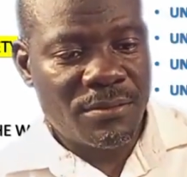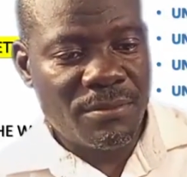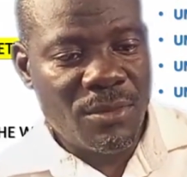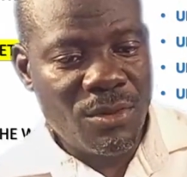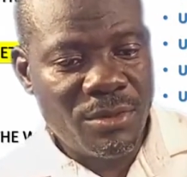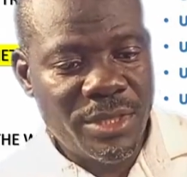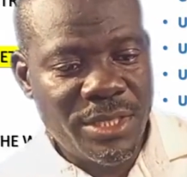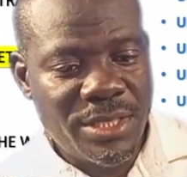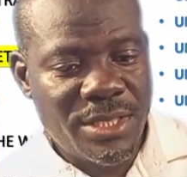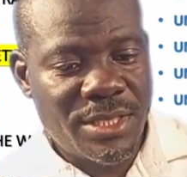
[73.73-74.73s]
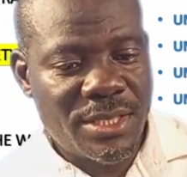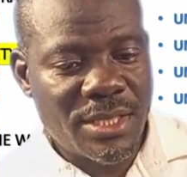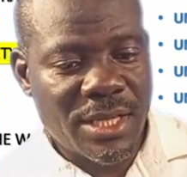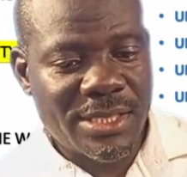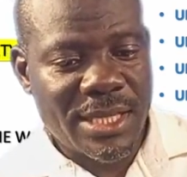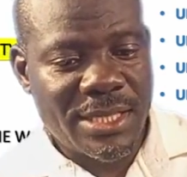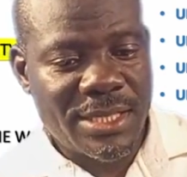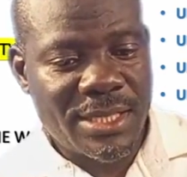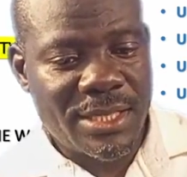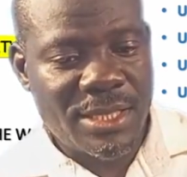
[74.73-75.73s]
all this, as I
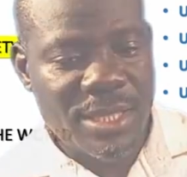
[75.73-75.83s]
said